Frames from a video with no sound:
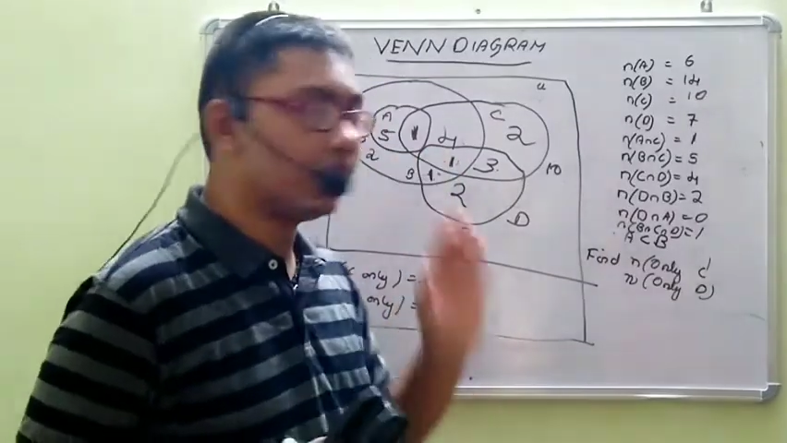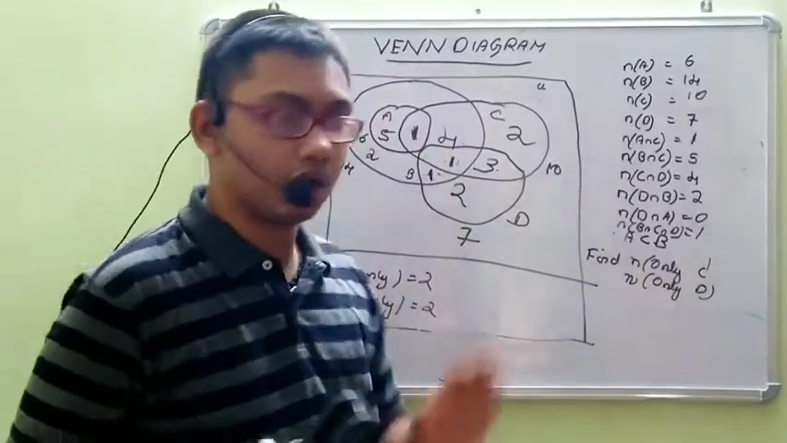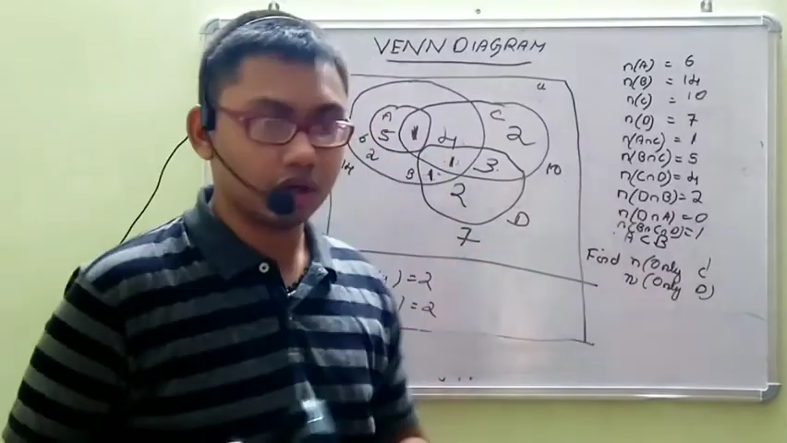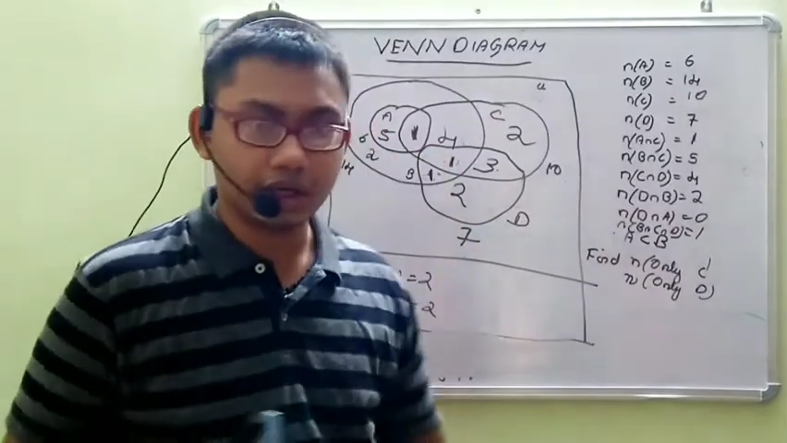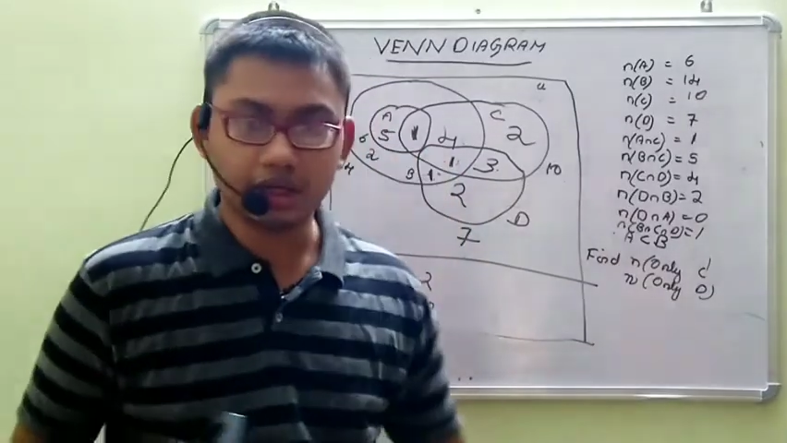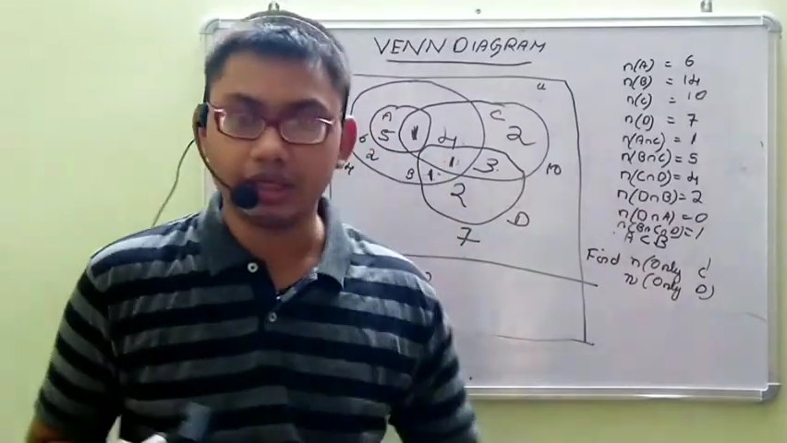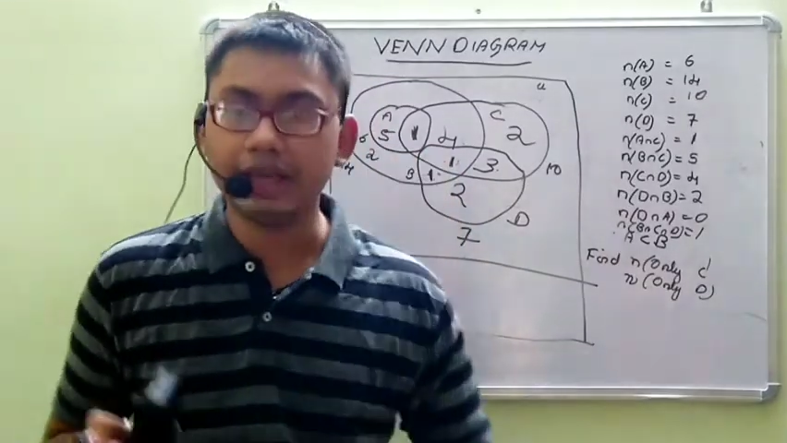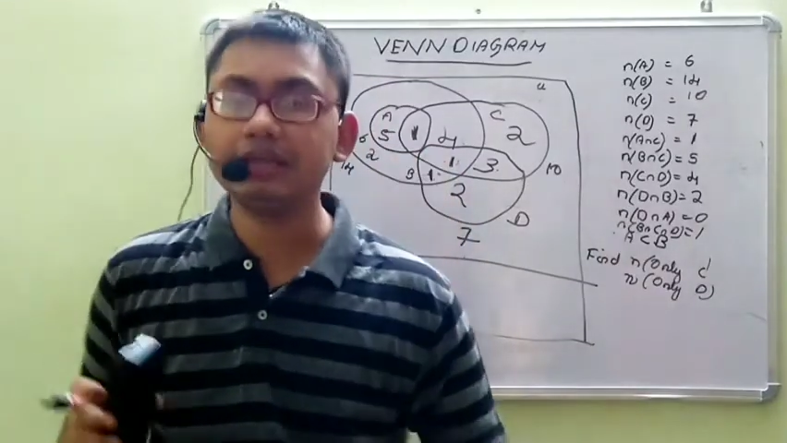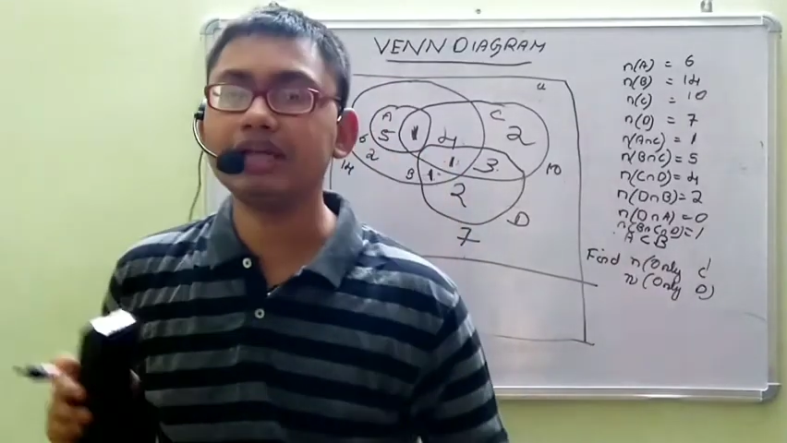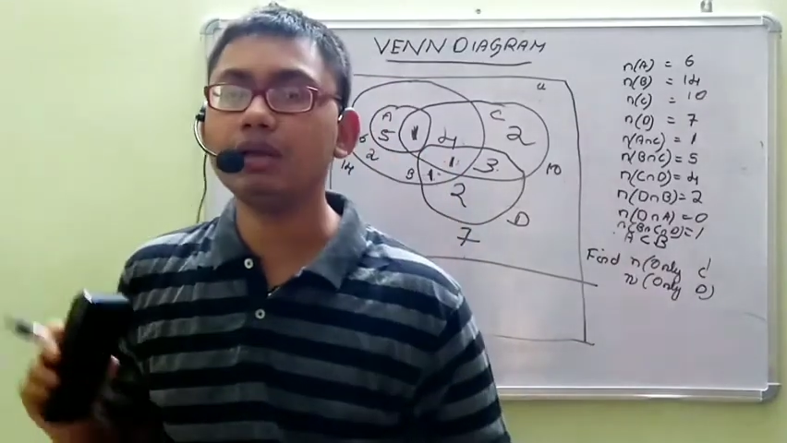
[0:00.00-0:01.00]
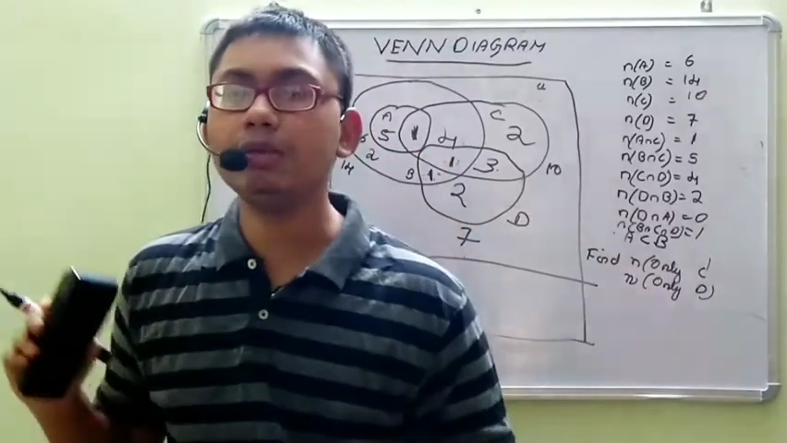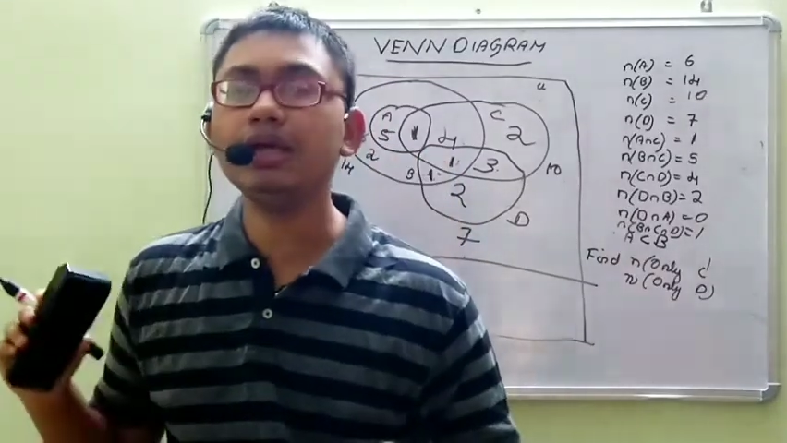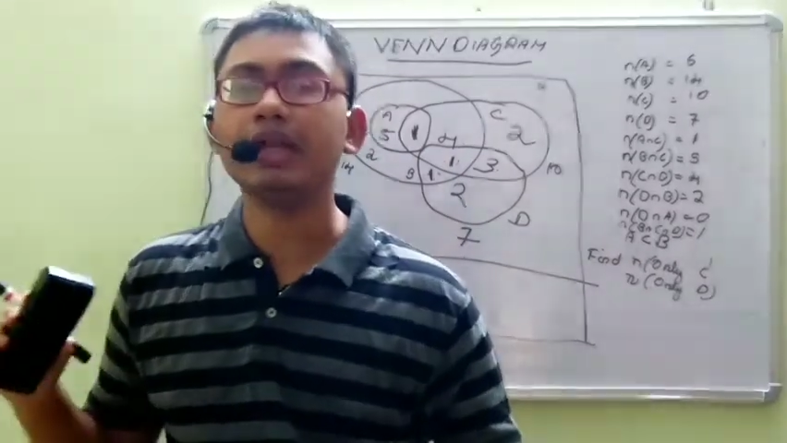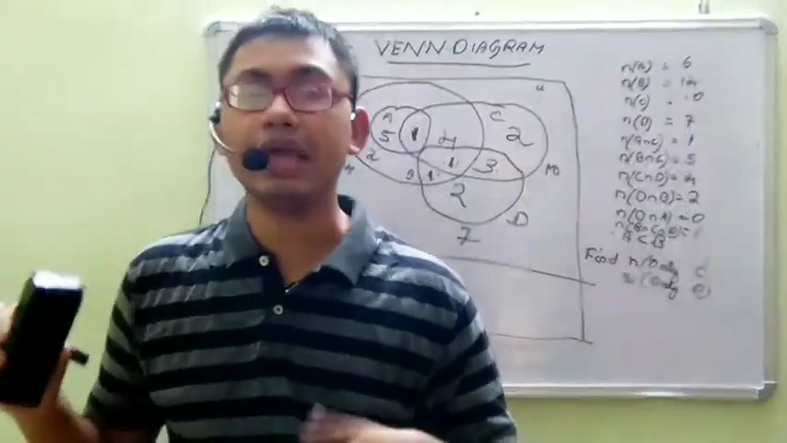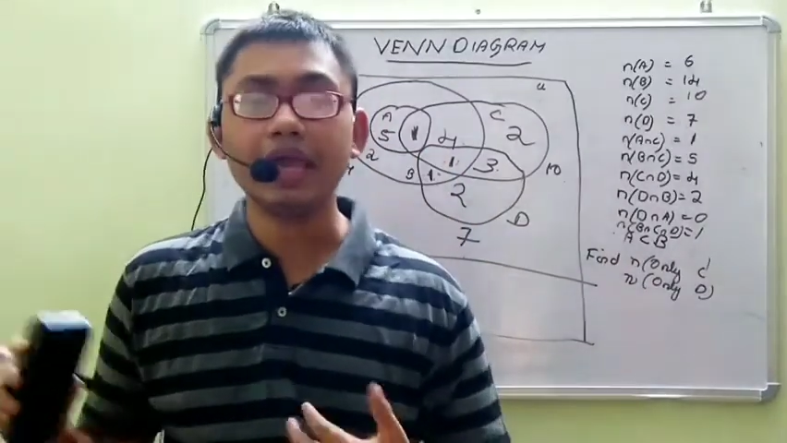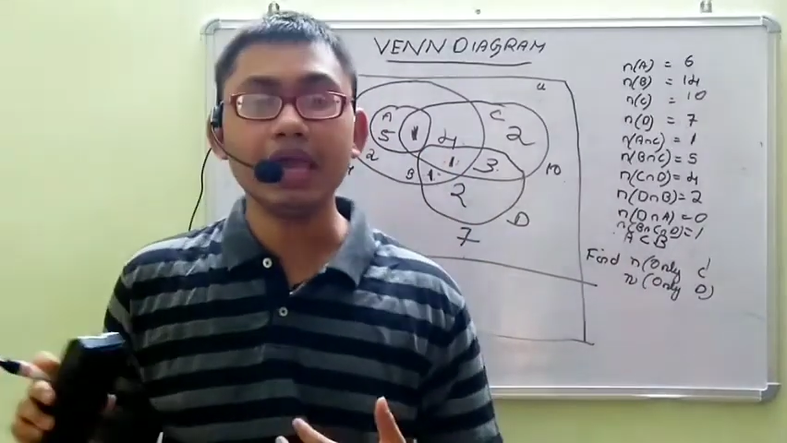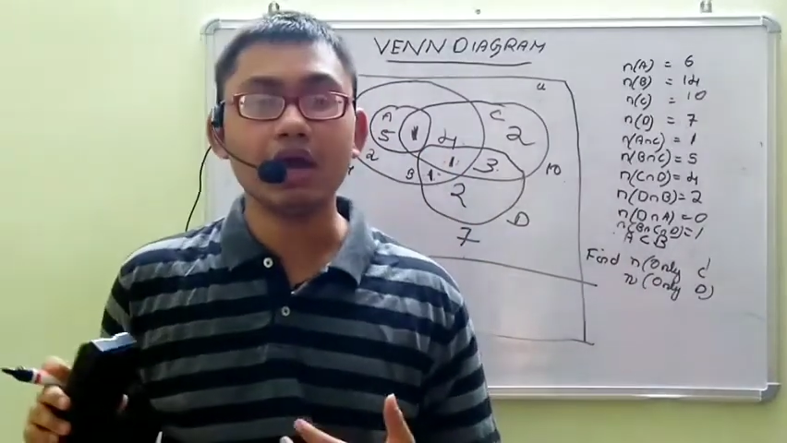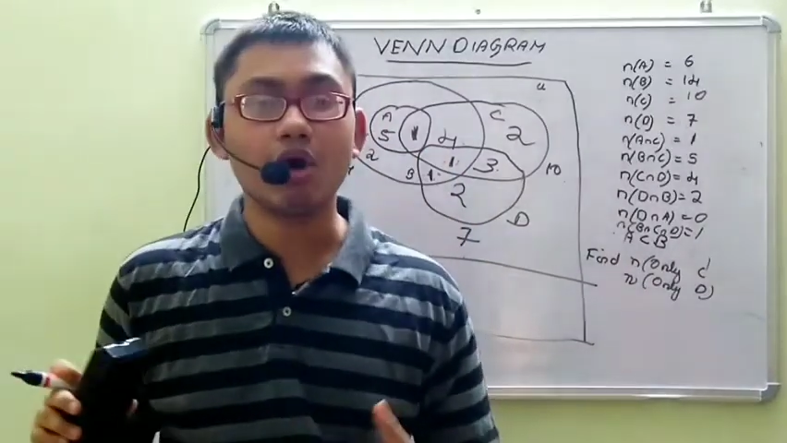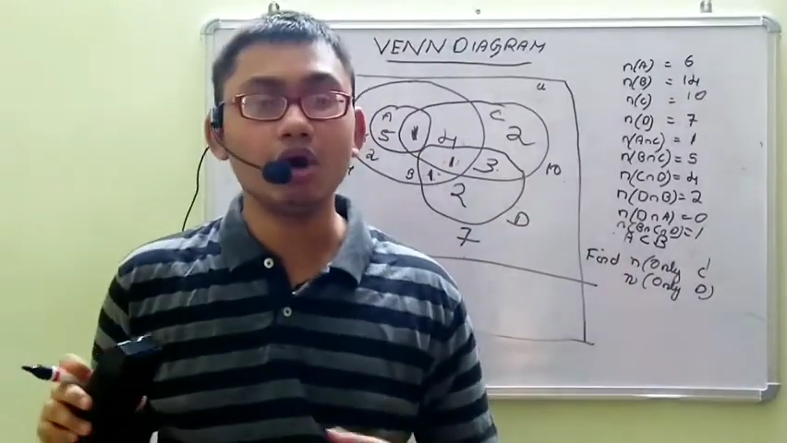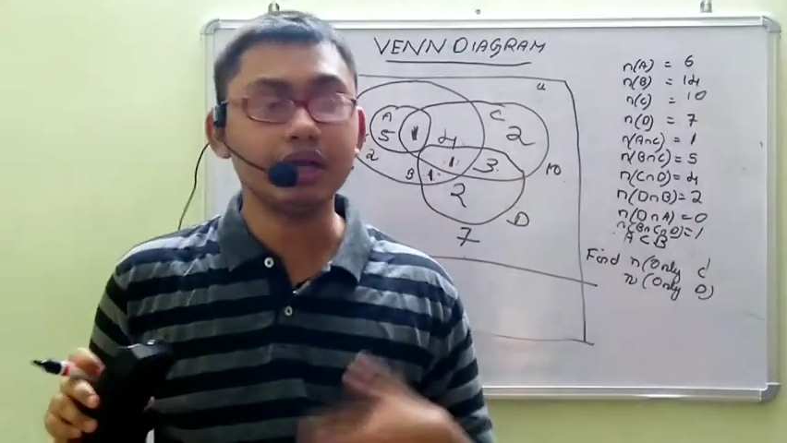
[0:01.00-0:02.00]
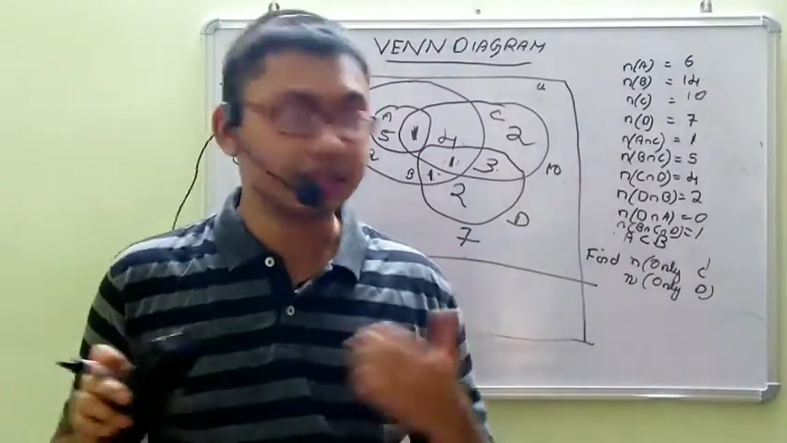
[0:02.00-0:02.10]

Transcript: not in D. It can be in A or it